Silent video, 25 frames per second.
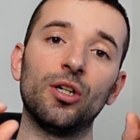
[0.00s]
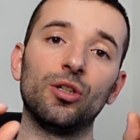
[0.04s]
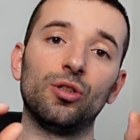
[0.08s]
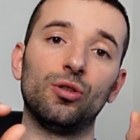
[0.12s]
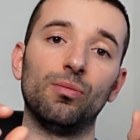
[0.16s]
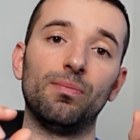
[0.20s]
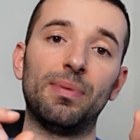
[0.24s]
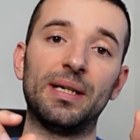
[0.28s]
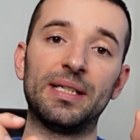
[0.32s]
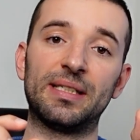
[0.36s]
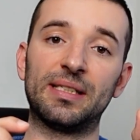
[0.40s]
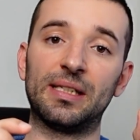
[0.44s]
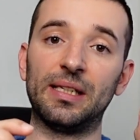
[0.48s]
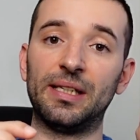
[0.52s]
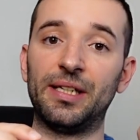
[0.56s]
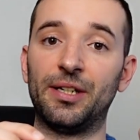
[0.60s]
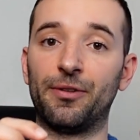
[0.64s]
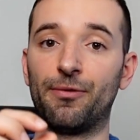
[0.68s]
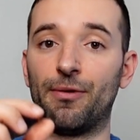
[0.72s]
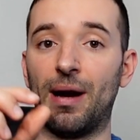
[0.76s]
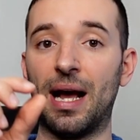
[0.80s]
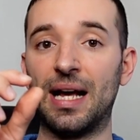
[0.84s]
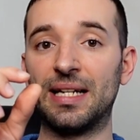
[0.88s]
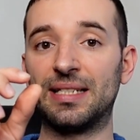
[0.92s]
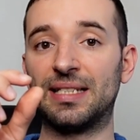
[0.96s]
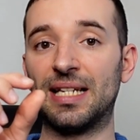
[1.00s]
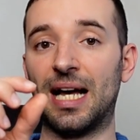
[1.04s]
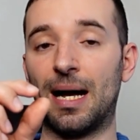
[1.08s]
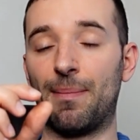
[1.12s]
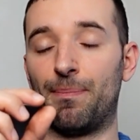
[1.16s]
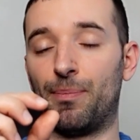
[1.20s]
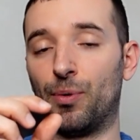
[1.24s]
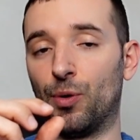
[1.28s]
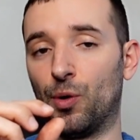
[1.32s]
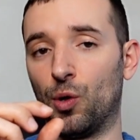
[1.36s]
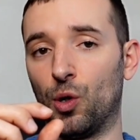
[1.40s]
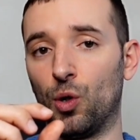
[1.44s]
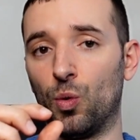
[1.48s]
to basically rise
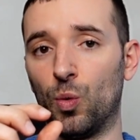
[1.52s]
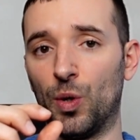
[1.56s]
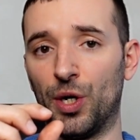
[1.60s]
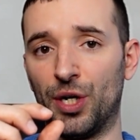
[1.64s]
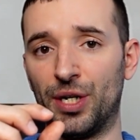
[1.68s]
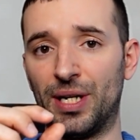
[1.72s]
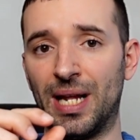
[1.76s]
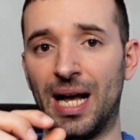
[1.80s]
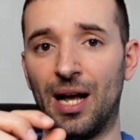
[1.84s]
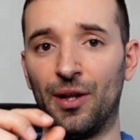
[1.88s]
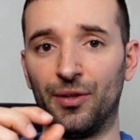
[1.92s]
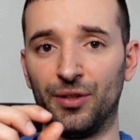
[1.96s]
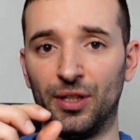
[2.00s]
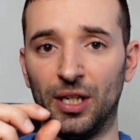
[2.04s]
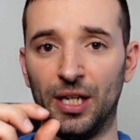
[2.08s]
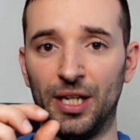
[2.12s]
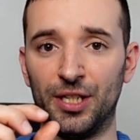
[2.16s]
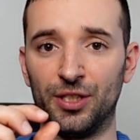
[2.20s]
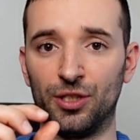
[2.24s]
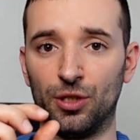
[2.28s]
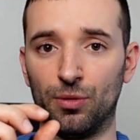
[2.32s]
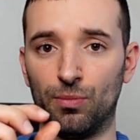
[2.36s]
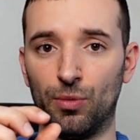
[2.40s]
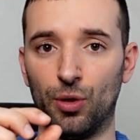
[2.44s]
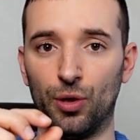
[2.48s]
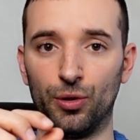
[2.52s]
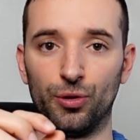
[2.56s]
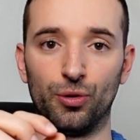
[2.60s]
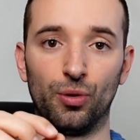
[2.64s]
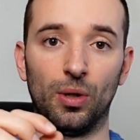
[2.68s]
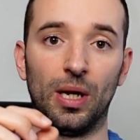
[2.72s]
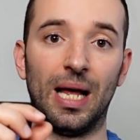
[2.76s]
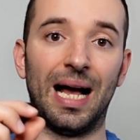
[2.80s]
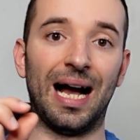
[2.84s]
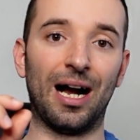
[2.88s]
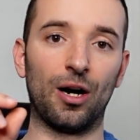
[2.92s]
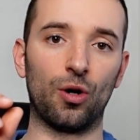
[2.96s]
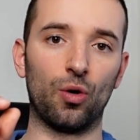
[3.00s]
up or lower down the laser module
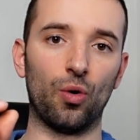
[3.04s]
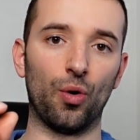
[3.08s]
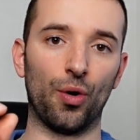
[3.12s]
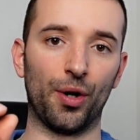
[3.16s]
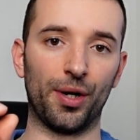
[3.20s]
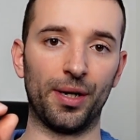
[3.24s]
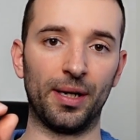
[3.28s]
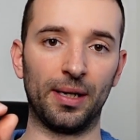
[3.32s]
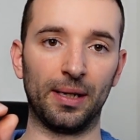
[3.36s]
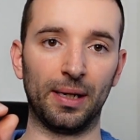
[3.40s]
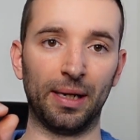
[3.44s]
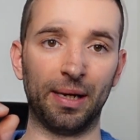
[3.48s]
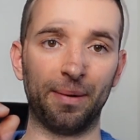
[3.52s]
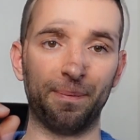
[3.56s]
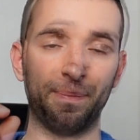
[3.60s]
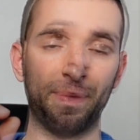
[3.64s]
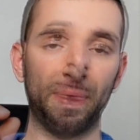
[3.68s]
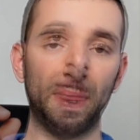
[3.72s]
accordingly.